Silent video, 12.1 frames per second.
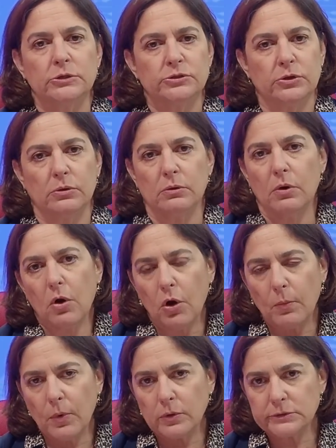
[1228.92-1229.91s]
So
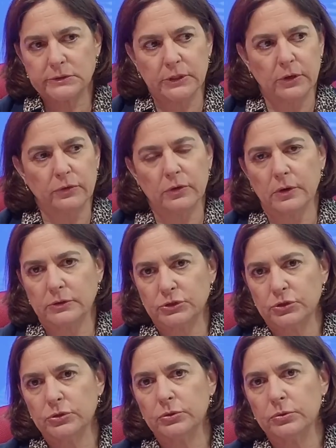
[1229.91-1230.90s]
almost, you know, there are
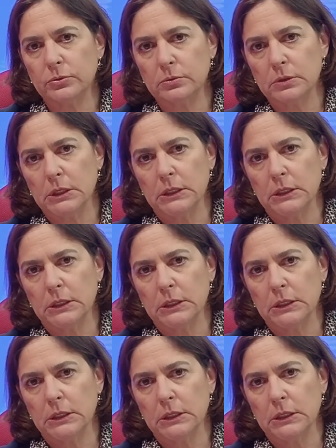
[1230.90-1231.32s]
two,